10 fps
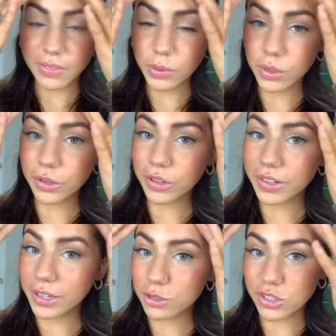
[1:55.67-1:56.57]
you want to look
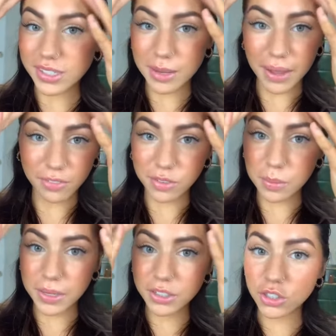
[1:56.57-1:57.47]
like you just came back from the
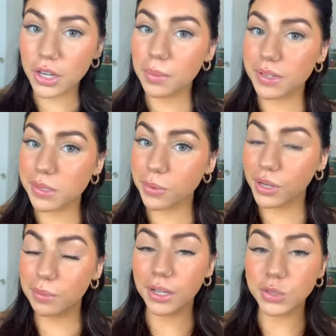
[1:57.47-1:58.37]
beach, put some
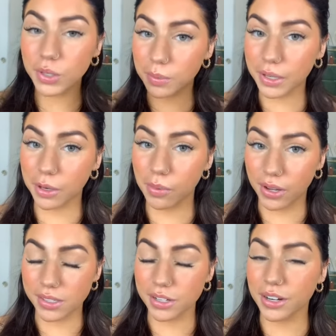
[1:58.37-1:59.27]
cream blush where you put your
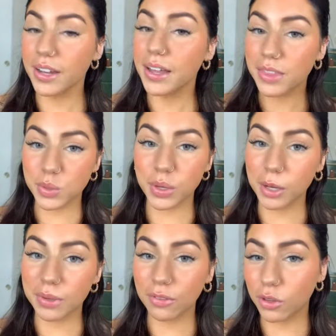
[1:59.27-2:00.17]
bronzer. This will
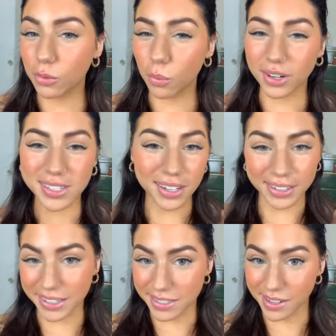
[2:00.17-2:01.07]
help give you a more
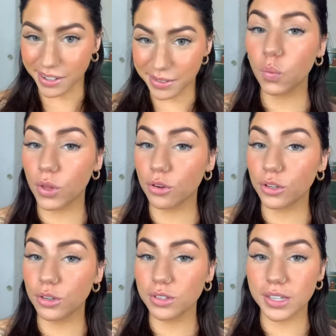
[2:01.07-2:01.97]
sun-kissed look. Whether
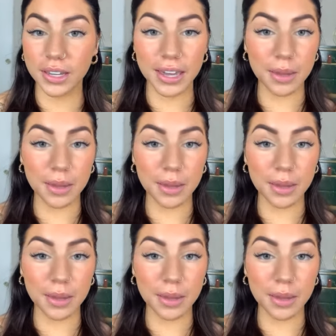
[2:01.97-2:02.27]
you're using a